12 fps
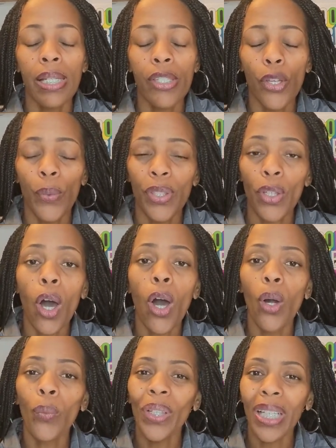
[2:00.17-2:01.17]
So it's
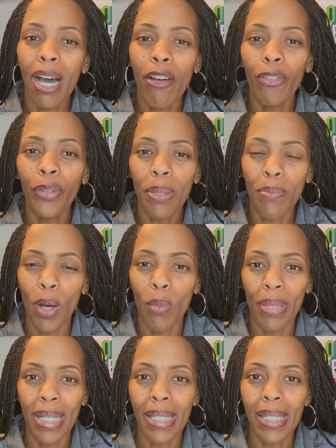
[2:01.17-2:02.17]
called recovery
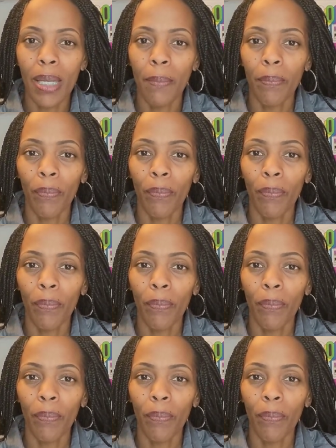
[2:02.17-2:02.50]
moments.